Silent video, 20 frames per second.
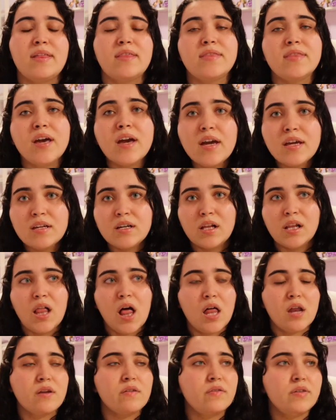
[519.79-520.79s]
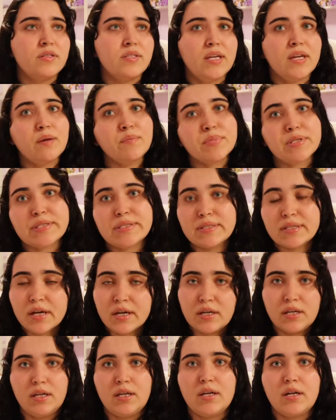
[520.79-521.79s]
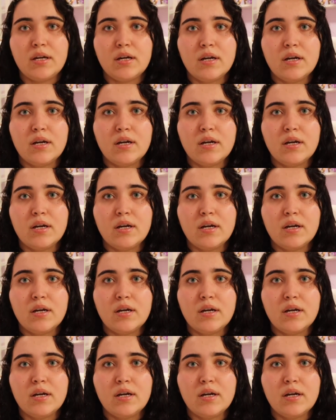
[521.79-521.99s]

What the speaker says: Then a lot of the day I'm studying.